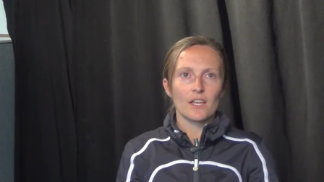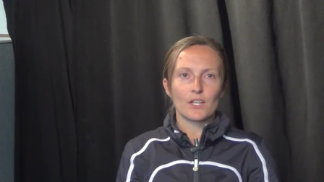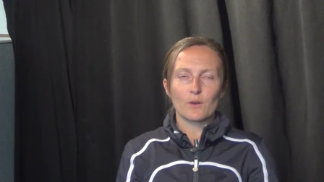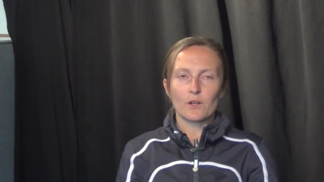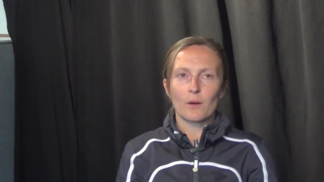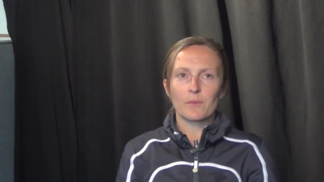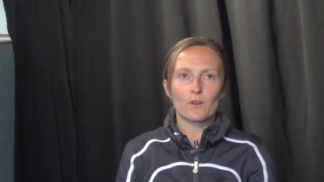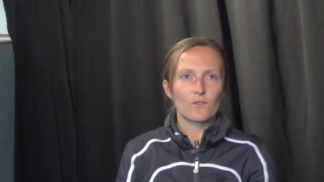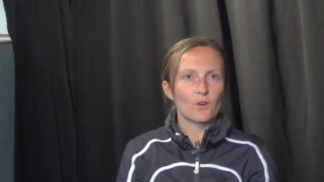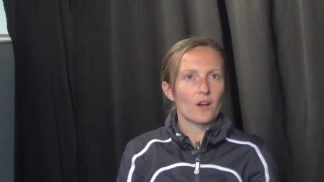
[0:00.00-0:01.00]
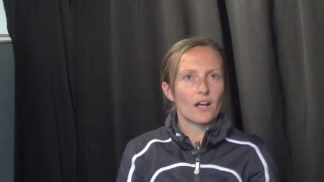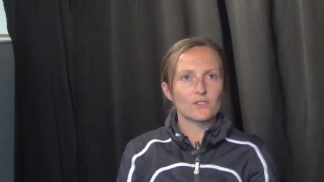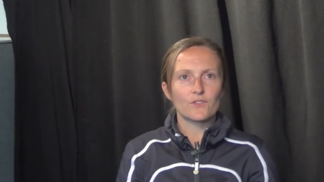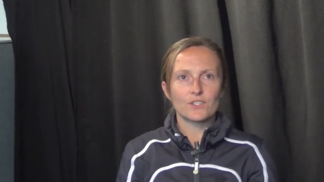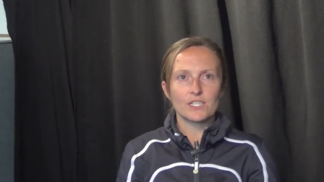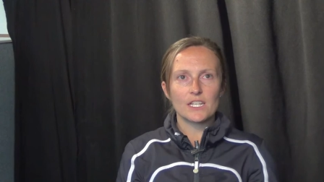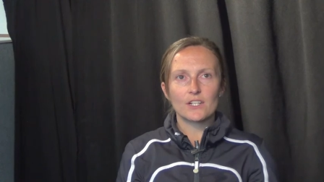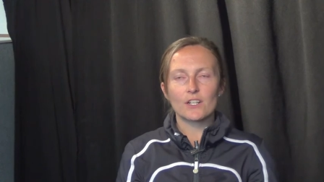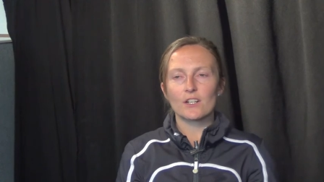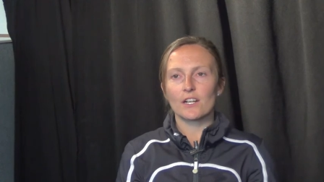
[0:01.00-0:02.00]
you know, coming over to our house for
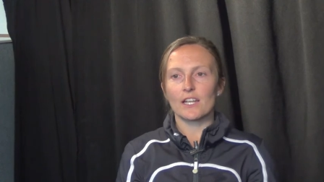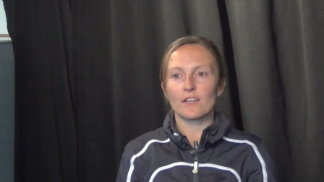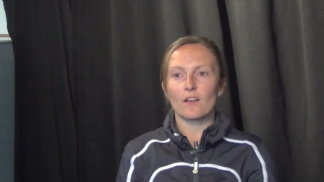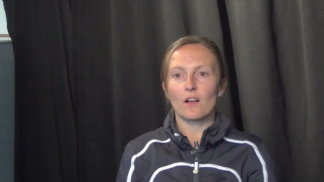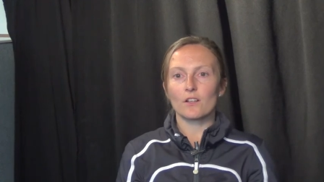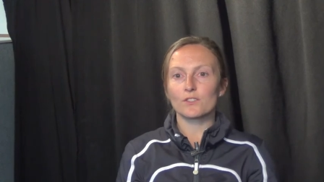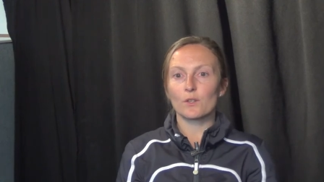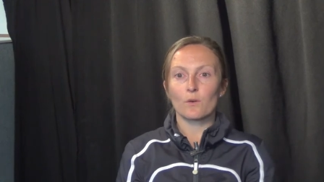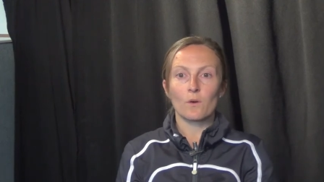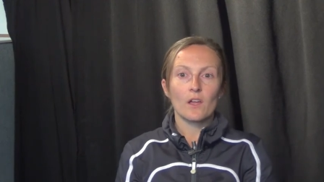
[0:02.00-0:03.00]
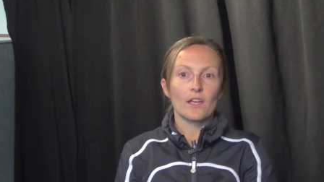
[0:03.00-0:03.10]
dinner, and also